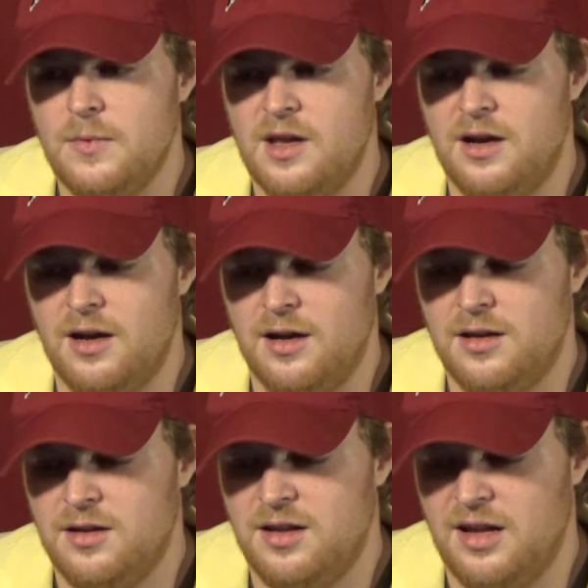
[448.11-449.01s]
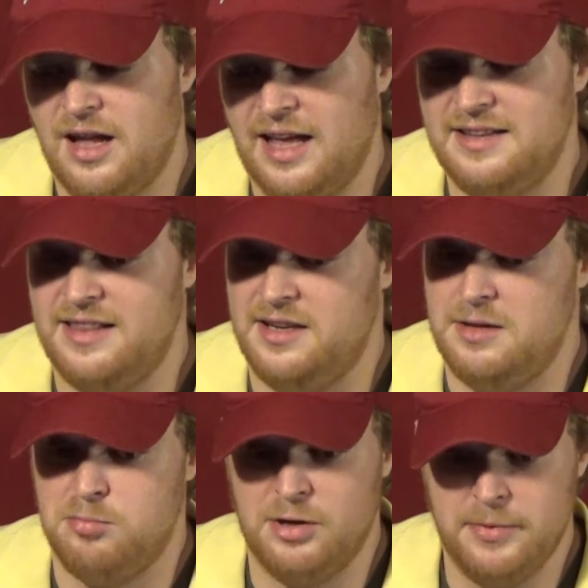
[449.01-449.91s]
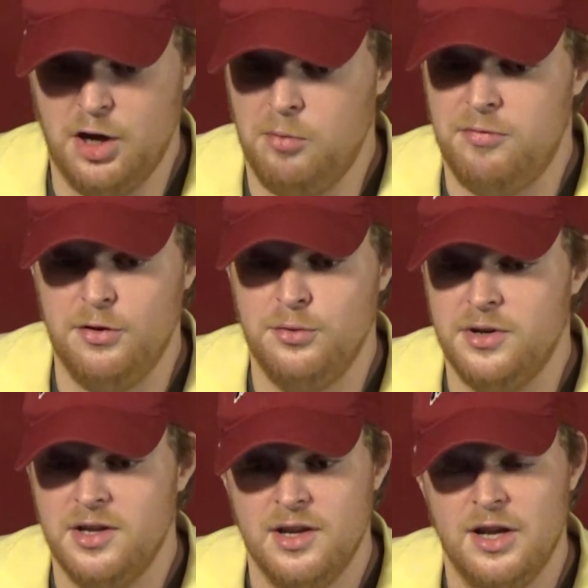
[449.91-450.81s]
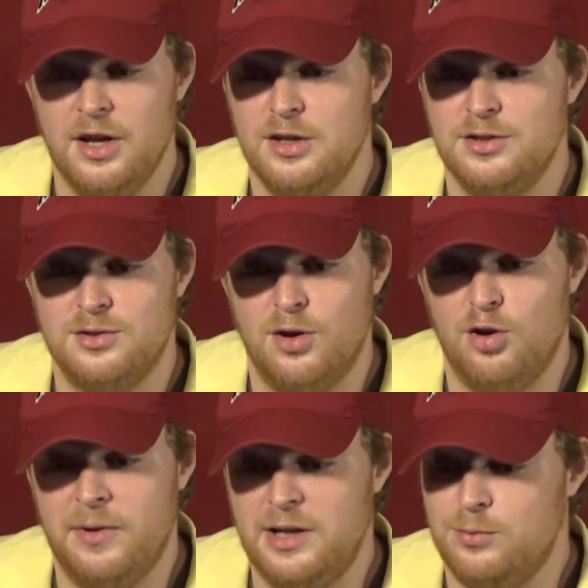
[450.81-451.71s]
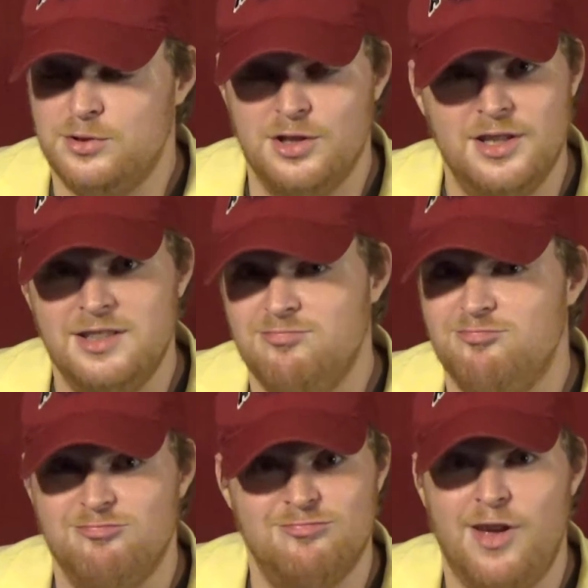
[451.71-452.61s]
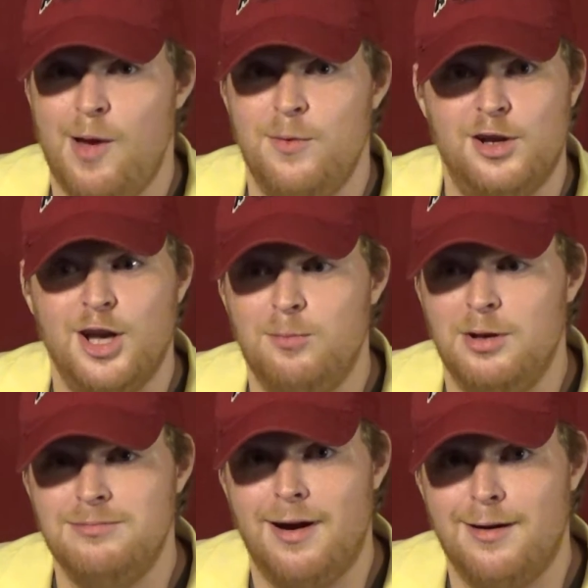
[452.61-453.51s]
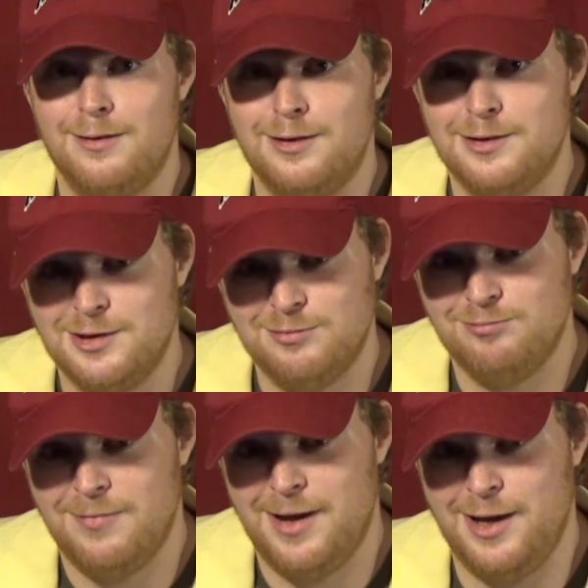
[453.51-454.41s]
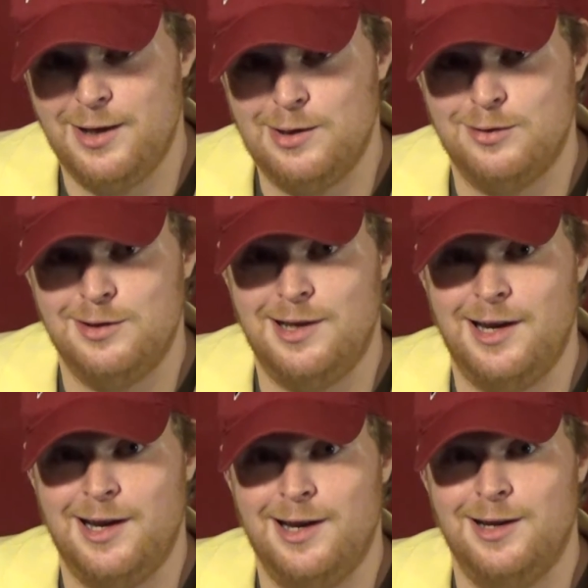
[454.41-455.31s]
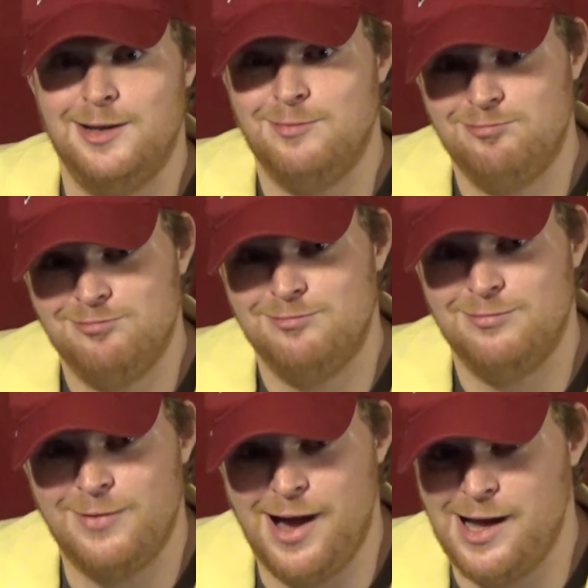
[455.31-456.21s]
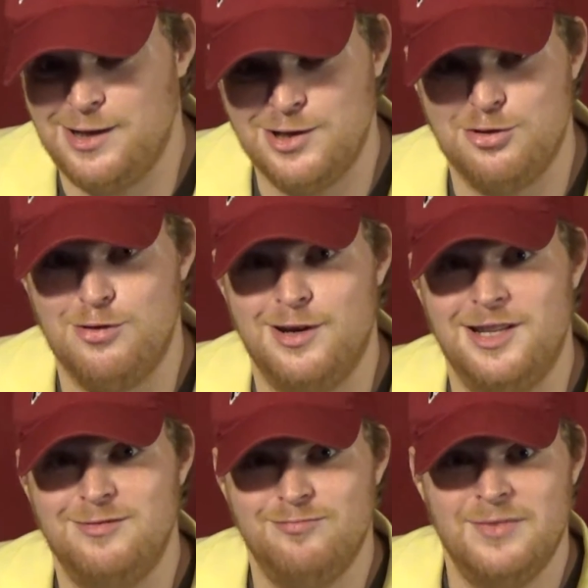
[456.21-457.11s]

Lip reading: They did bring me home food, so, I mean, it was good. Had me a couple of burgers. Hell yeah. I enjoyed it.